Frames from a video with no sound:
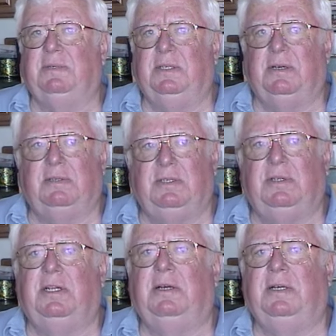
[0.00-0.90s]
freshman year, I was
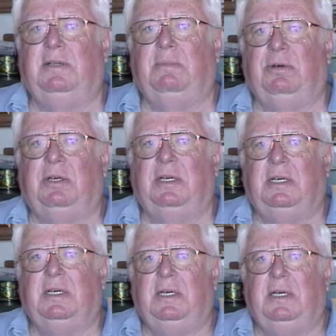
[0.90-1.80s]
the only only boy.
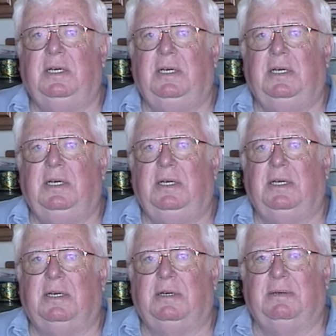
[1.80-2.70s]

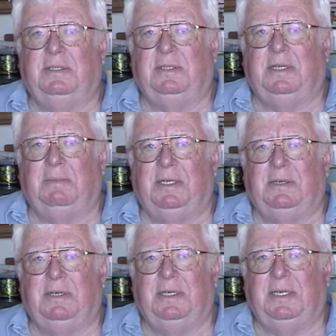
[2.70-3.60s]
Gary was in the
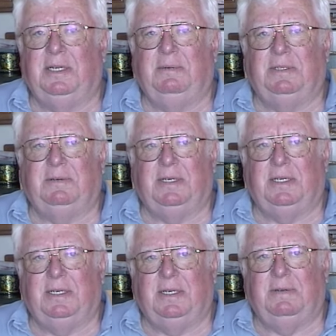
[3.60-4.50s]
seminary and Kenny was a
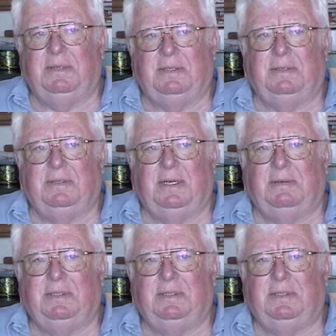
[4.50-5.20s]
grade ahead of us, so